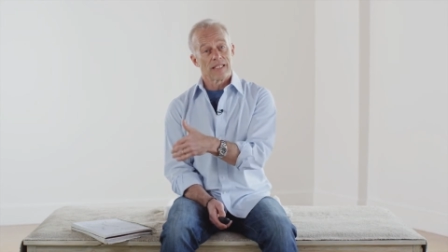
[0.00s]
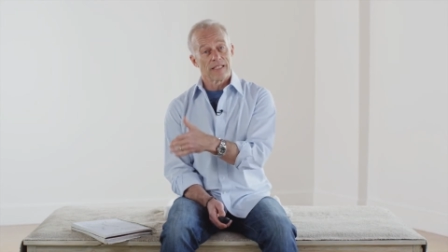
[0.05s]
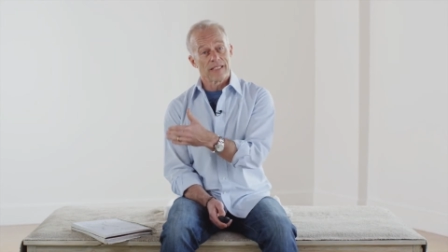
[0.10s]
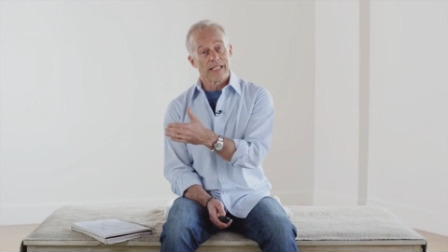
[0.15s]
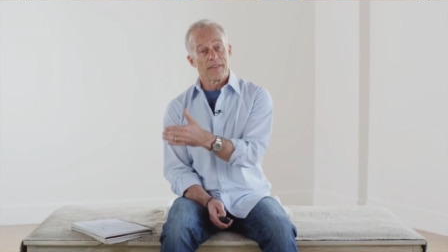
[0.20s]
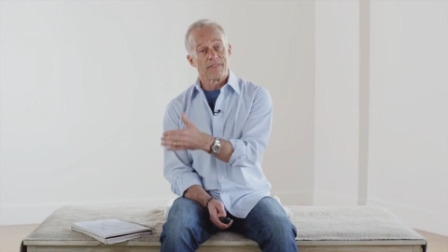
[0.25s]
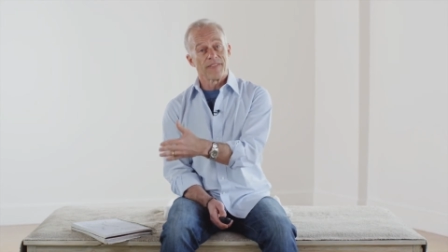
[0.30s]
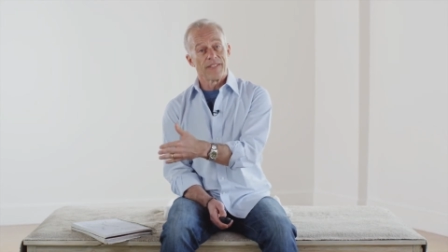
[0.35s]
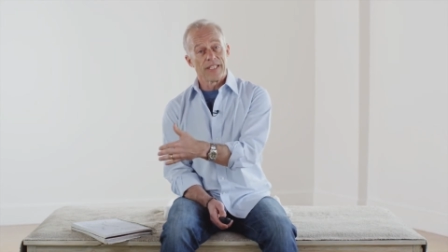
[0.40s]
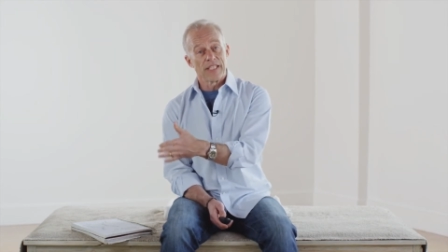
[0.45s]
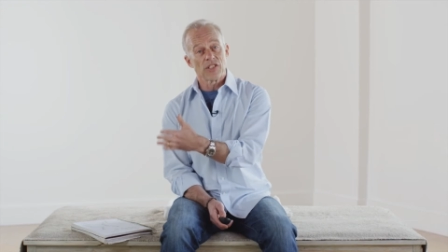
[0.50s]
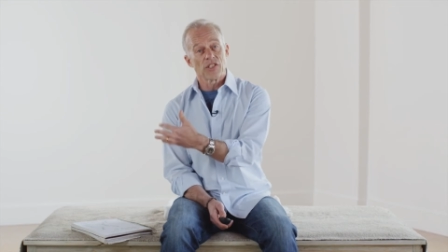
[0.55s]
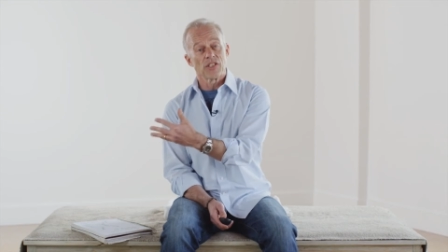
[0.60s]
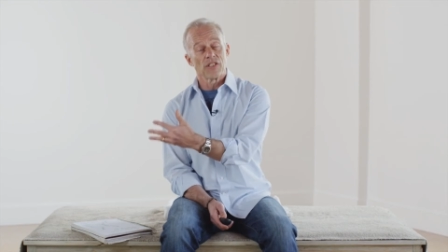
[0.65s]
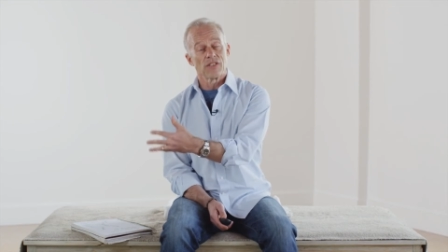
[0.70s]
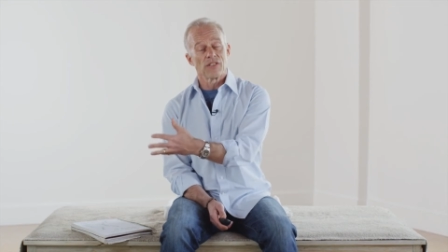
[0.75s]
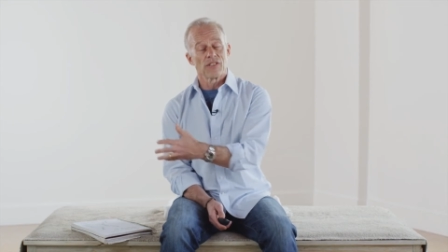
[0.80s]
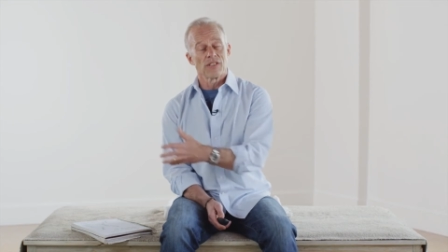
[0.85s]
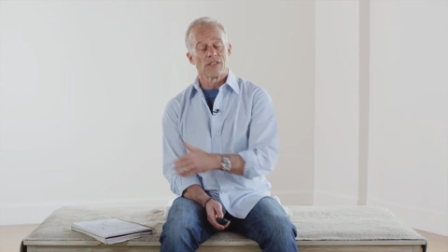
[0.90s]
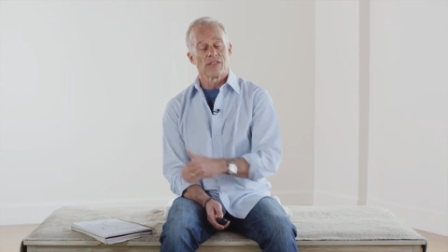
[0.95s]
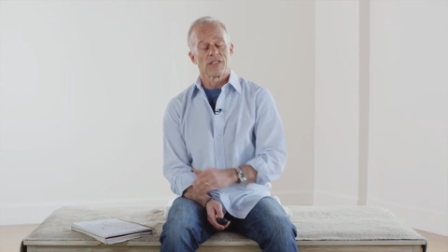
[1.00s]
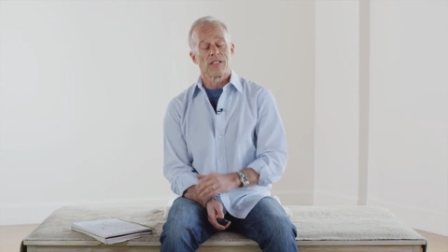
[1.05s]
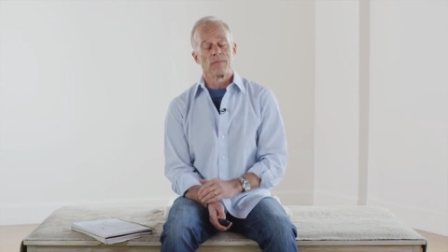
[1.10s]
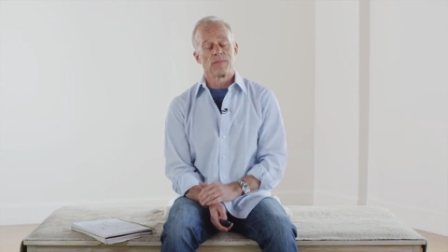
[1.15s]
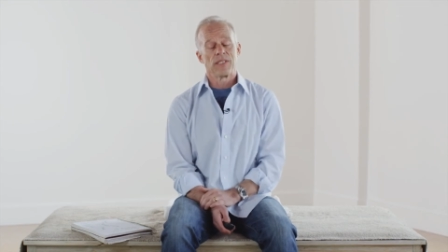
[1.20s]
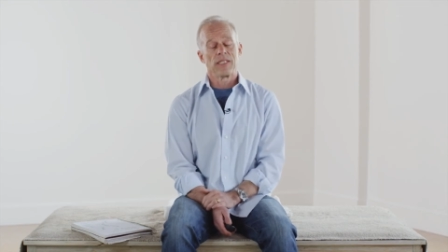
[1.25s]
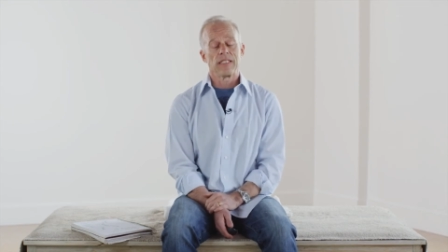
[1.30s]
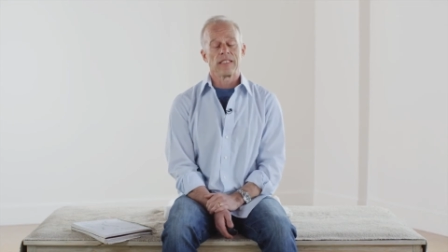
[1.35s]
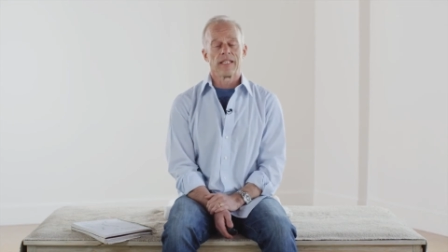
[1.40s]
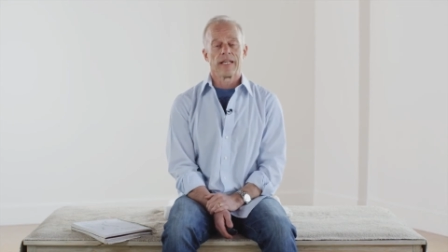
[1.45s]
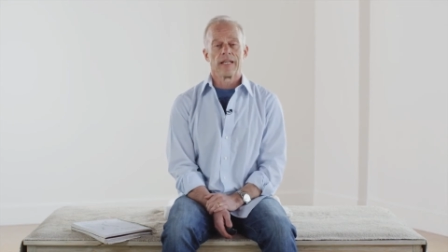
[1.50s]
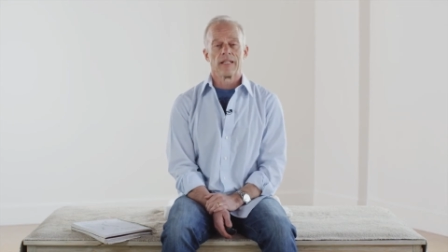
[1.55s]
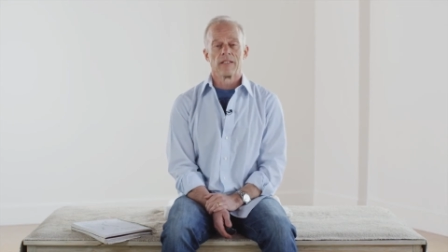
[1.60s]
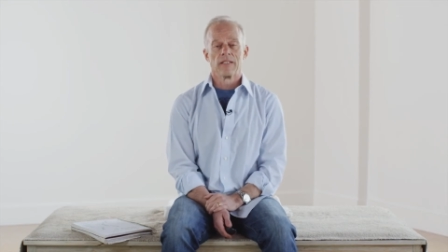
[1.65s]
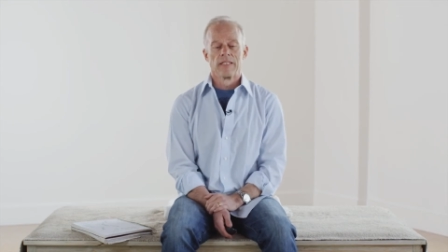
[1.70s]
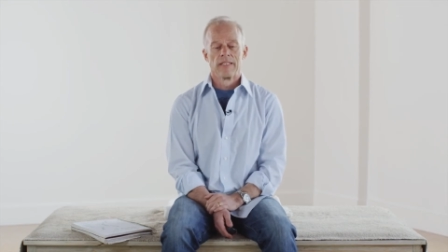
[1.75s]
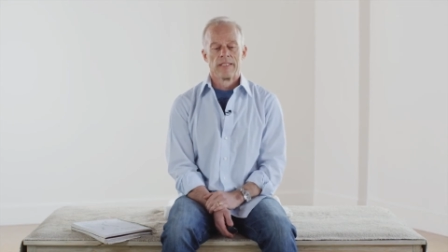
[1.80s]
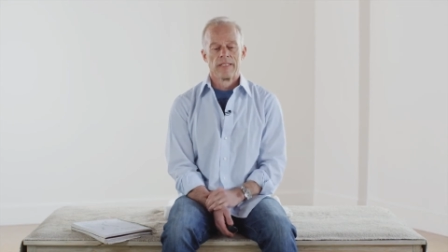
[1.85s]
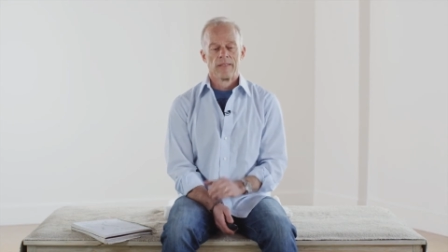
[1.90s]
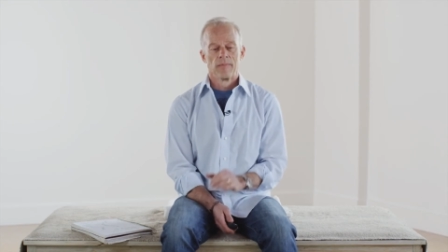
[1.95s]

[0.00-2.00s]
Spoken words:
definitions in some detail.